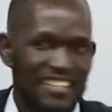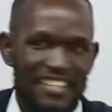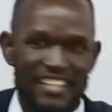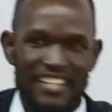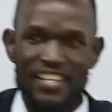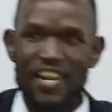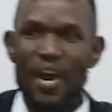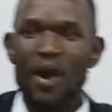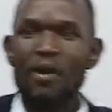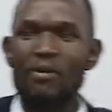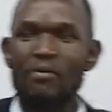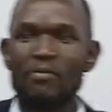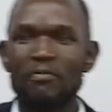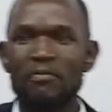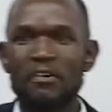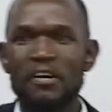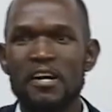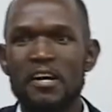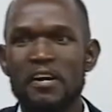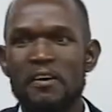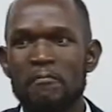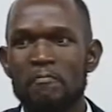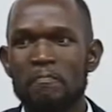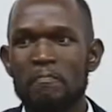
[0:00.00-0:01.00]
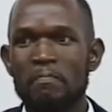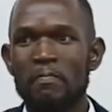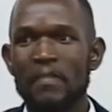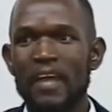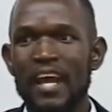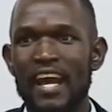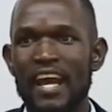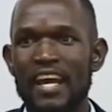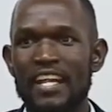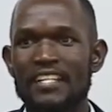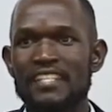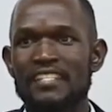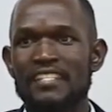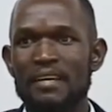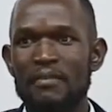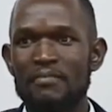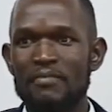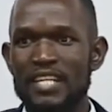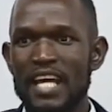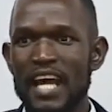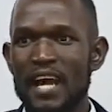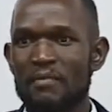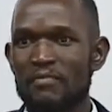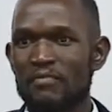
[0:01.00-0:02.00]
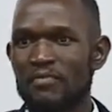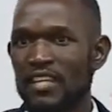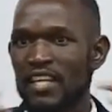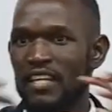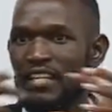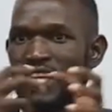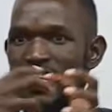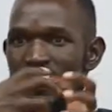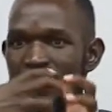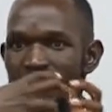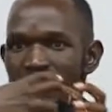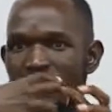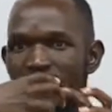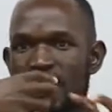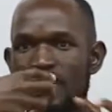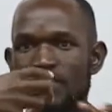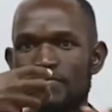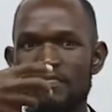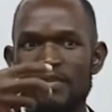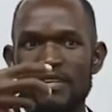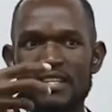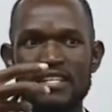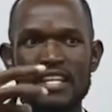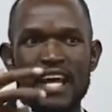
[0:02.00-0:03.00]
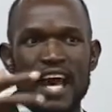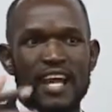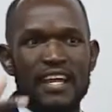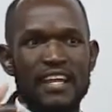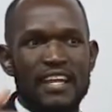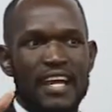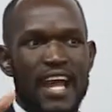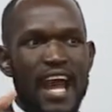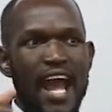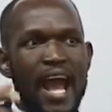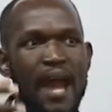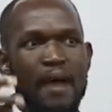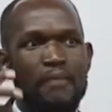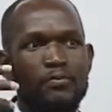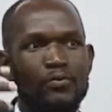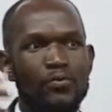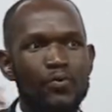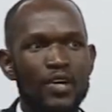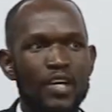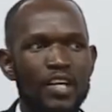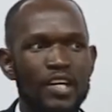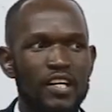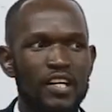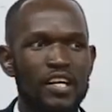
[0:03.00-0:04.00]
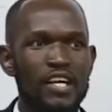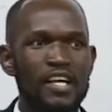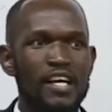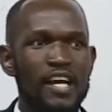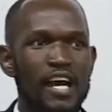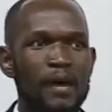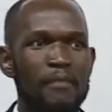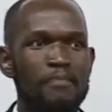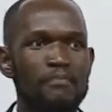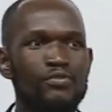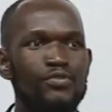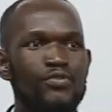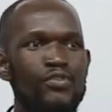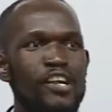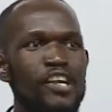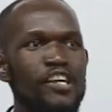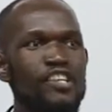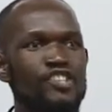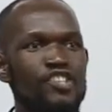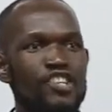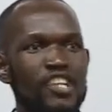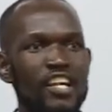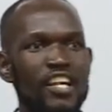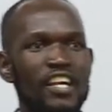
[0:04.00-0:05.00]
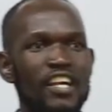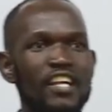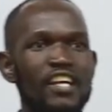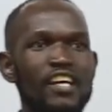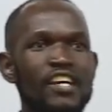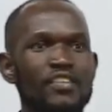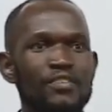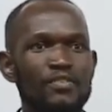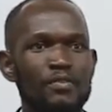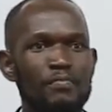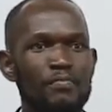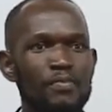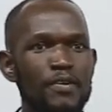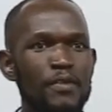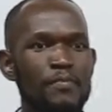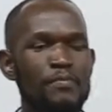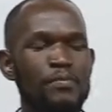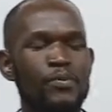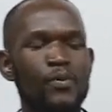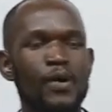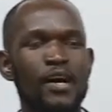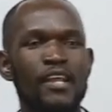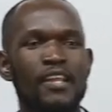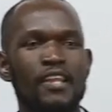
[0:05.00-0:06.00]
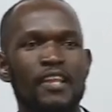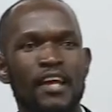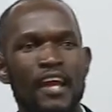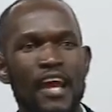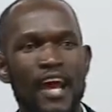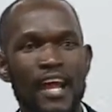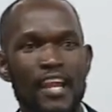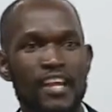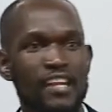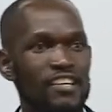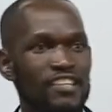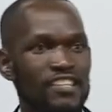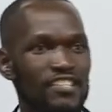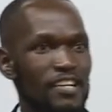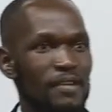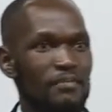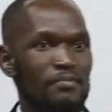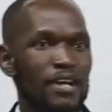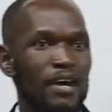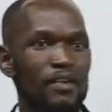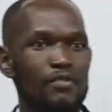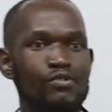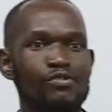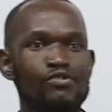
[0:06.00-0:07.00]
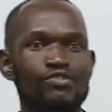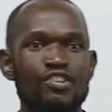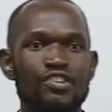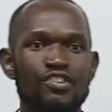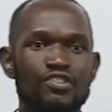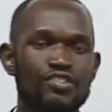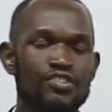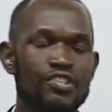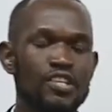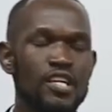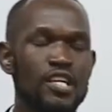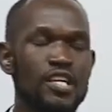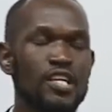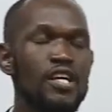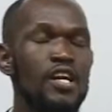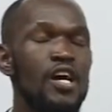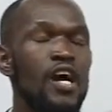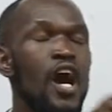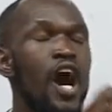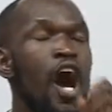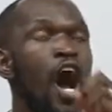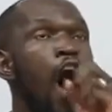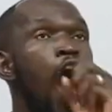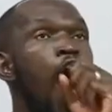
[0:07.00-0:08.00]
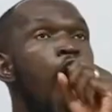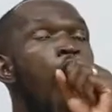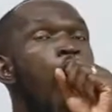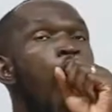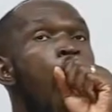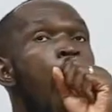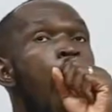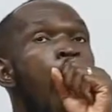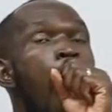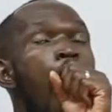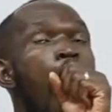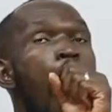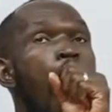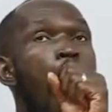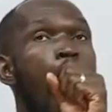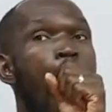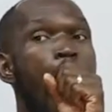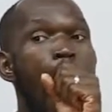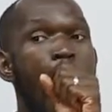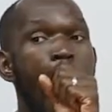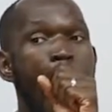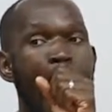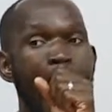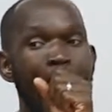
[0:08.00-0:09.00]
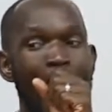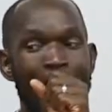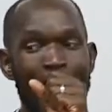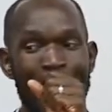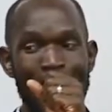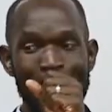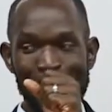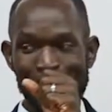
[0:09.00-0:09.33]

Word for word: They don't. And sometimes there's, there's been that gap where I'm preaching to people, and, and sometimes you'll just see, oh,